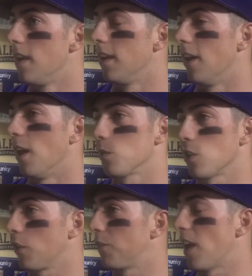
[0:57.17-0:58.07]
And I
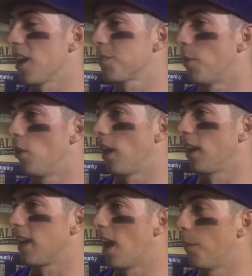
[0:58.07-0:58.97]
was looking fastball, and
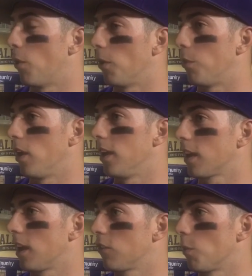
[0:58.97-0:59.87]
I got up on a plate, and
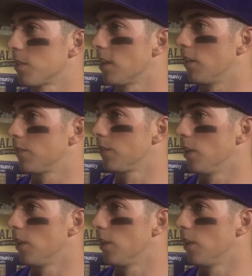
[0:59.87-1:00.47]
I kind of told myself,